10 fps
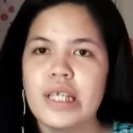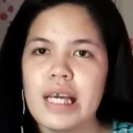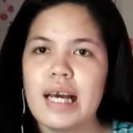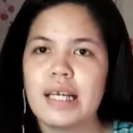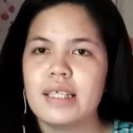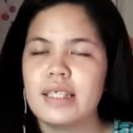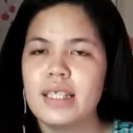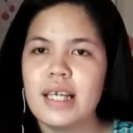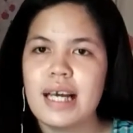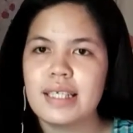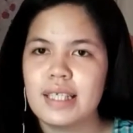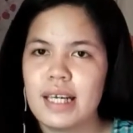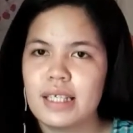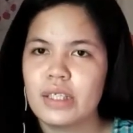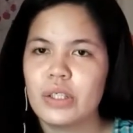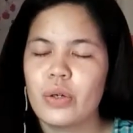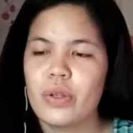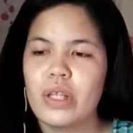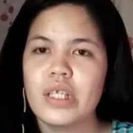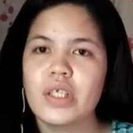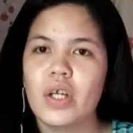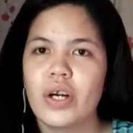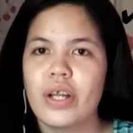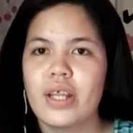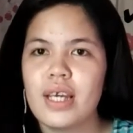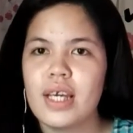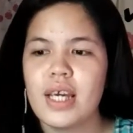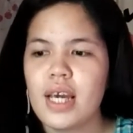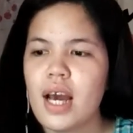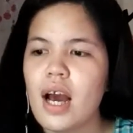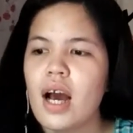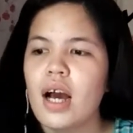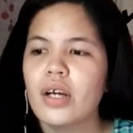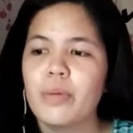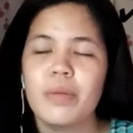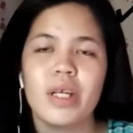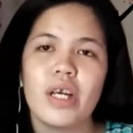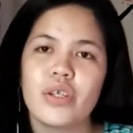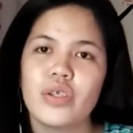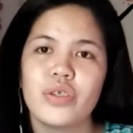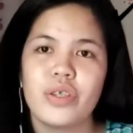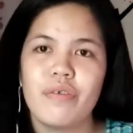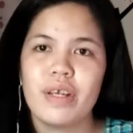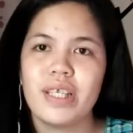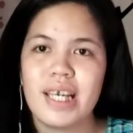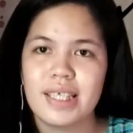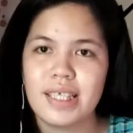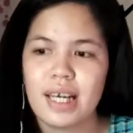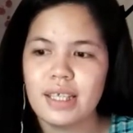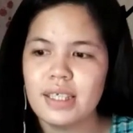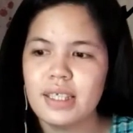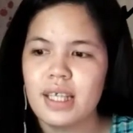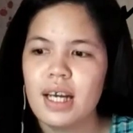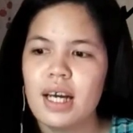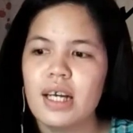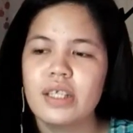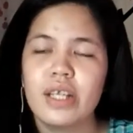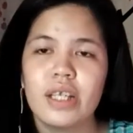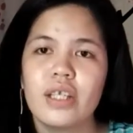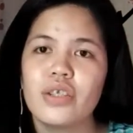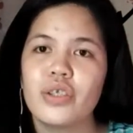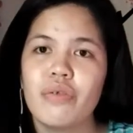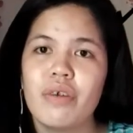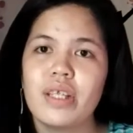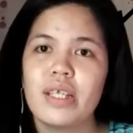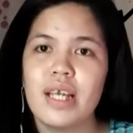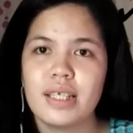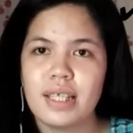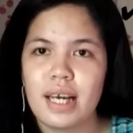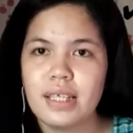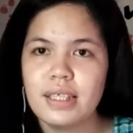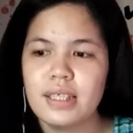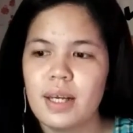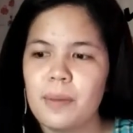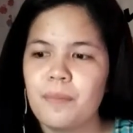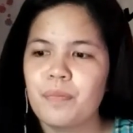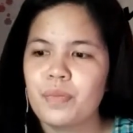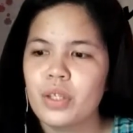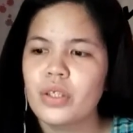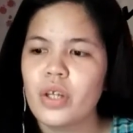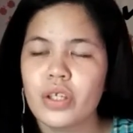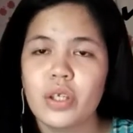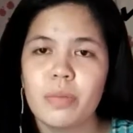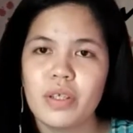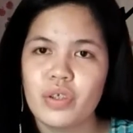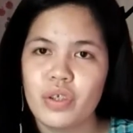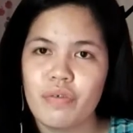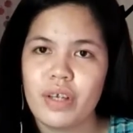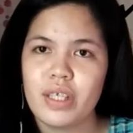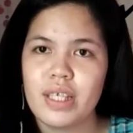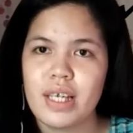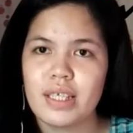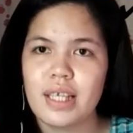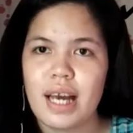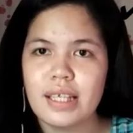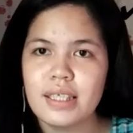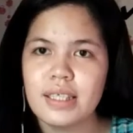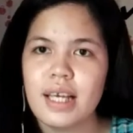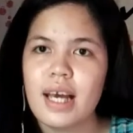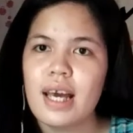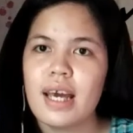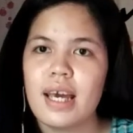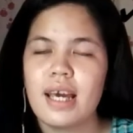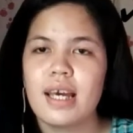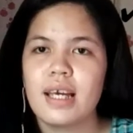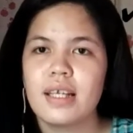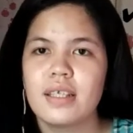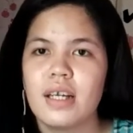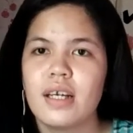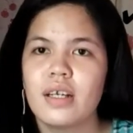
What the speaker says: DSS. So these are the communication driven DSS, data driven DSS, document driven DSS, and